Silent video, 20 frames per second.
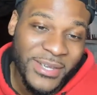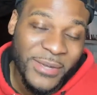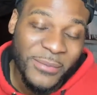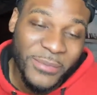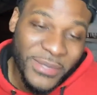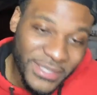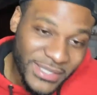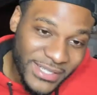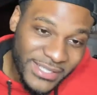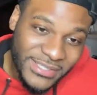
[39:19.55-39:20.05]

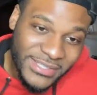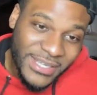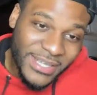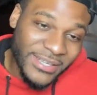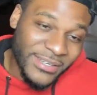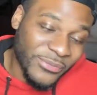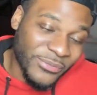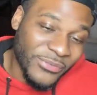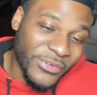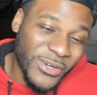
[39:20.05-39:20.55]
But then
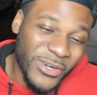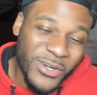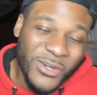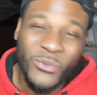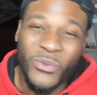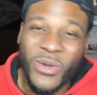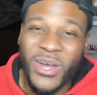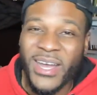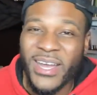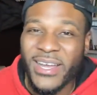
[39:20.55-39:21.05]
second of all,
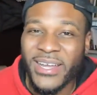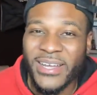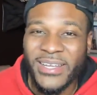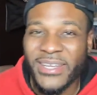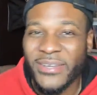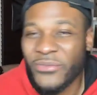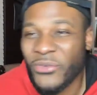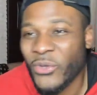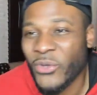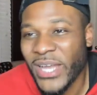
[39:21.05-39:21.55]
why
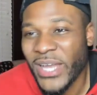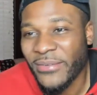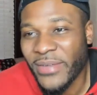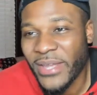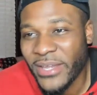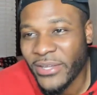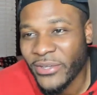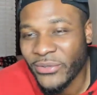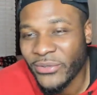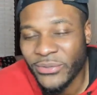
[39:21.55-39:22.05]
if you have
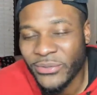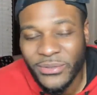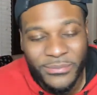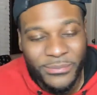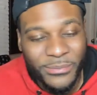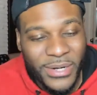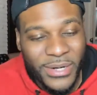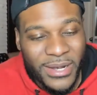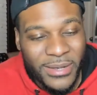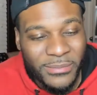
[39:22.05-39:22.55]
ankle
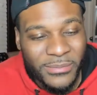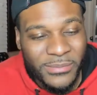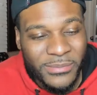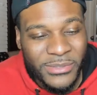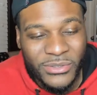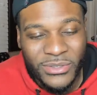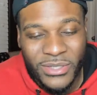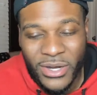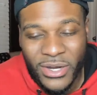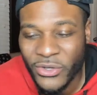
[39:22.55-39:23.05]
problems
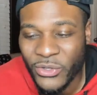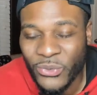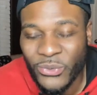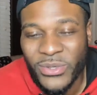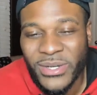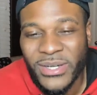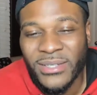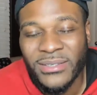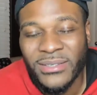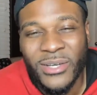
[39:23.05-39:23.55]
are you
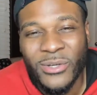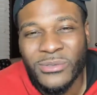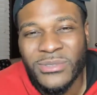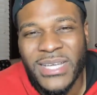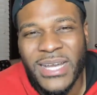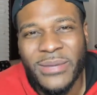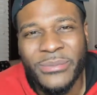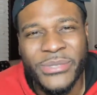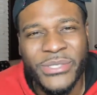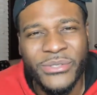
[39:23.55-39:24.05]
wearing low
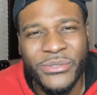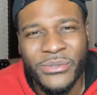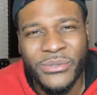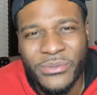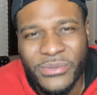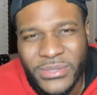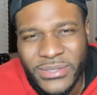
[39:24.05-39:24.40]
top shoes?